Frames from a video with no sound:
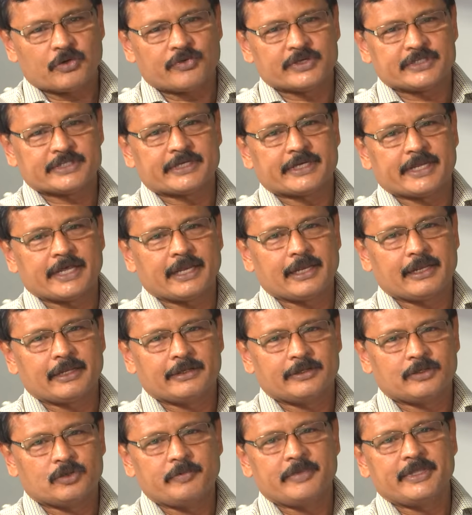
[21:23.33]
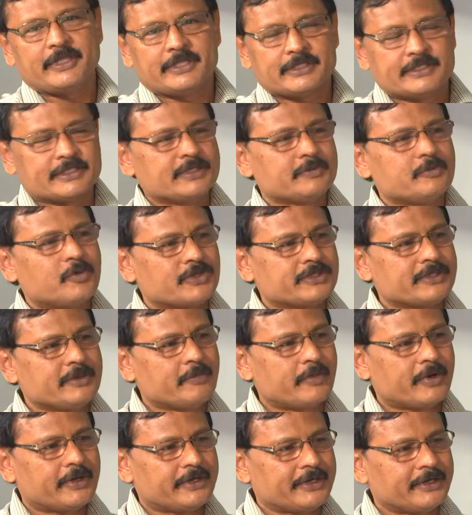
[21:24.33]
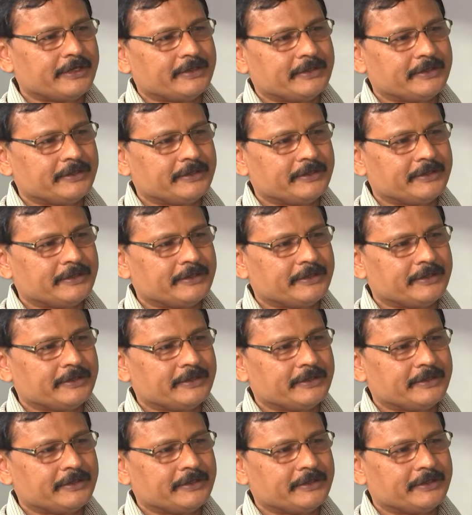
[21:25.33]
versatile. To me, this is most important.